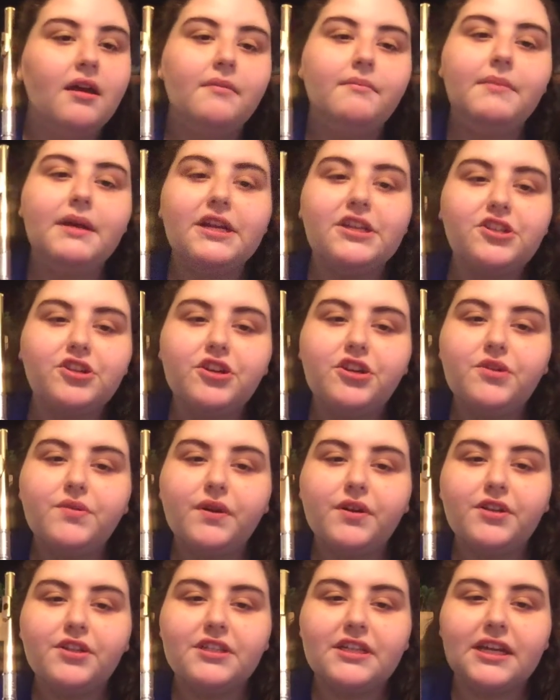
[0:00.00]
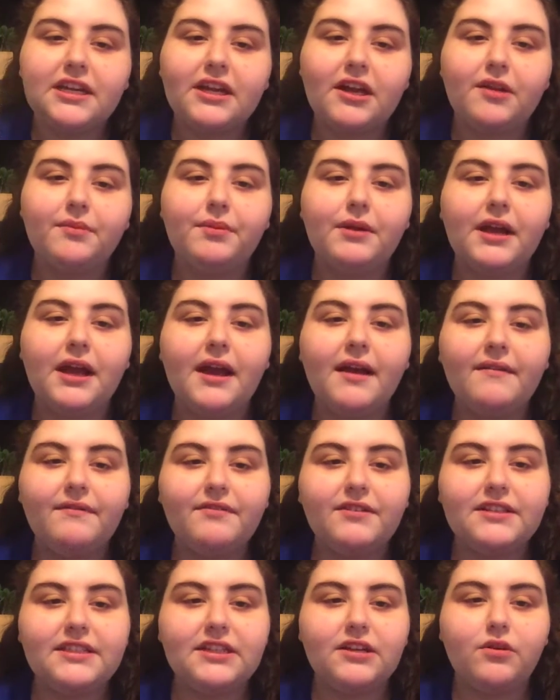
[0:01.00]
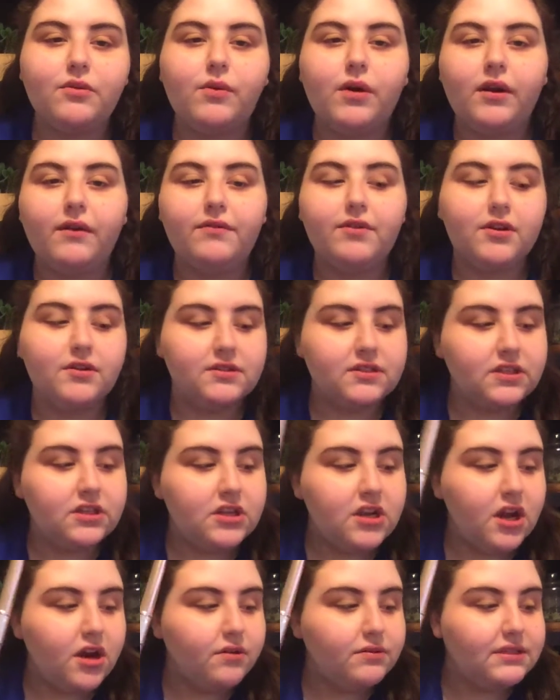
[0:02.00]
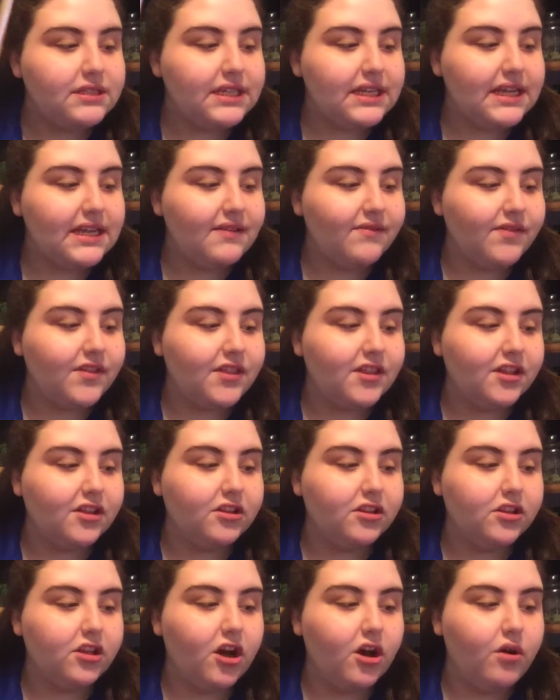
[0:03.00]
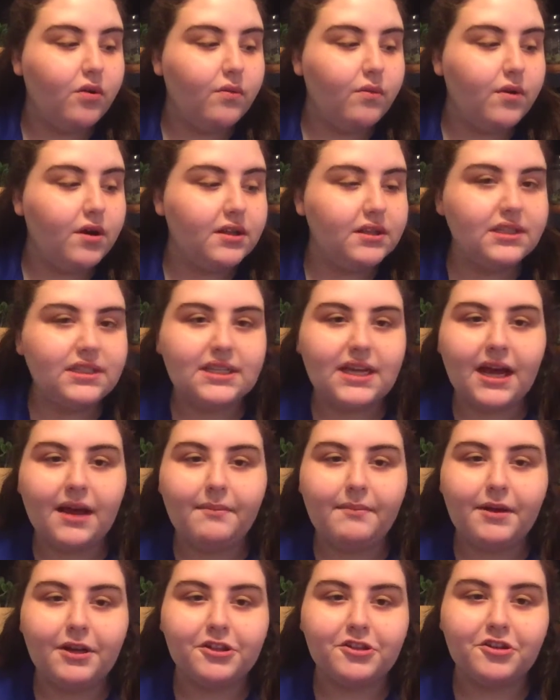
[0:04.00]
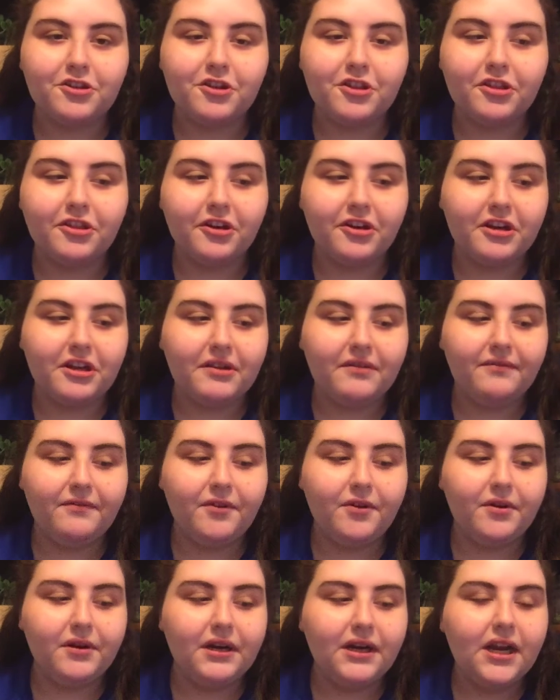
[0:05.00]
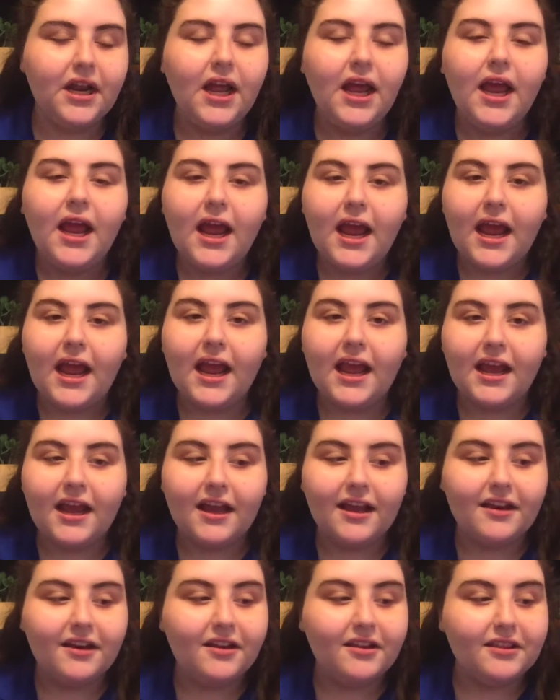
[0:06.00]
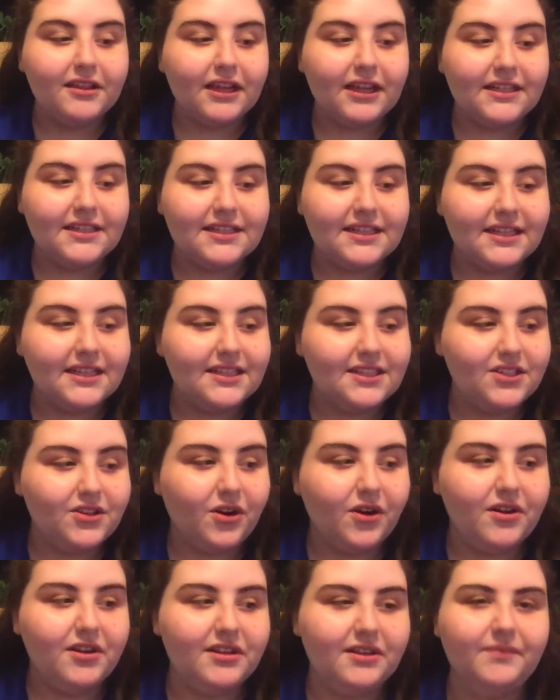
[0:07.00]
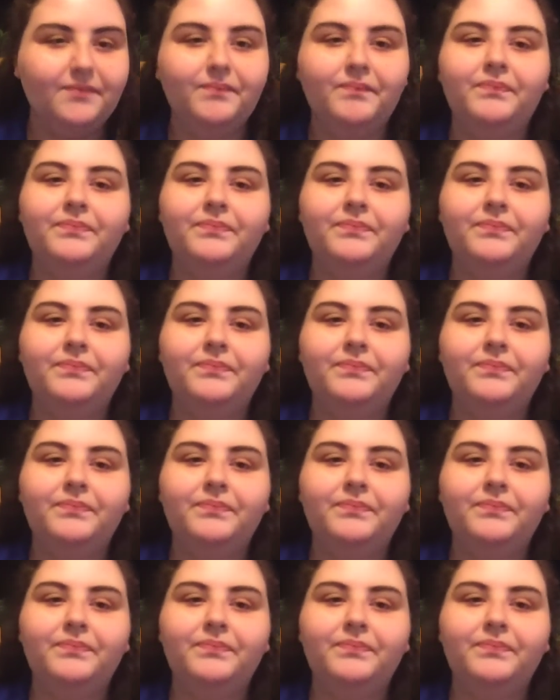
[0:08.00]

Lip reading: Make sure you understand how to play every single one of those notes, even the low ones at measure 34, and let's get started.